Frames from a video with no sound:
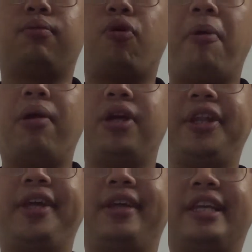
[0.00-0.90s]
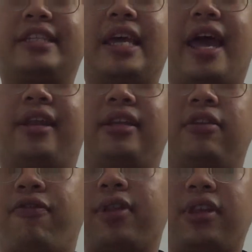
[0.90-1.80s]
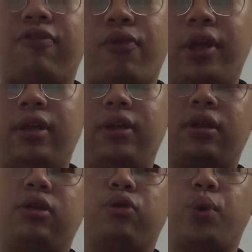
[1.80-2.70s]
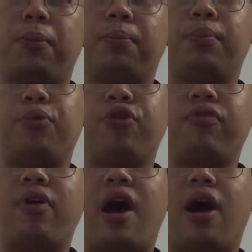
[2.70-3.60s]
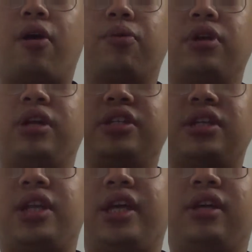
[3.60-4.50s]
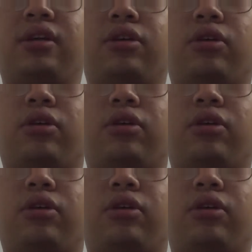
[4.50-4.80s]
mobile learning is an effective way to improve our listening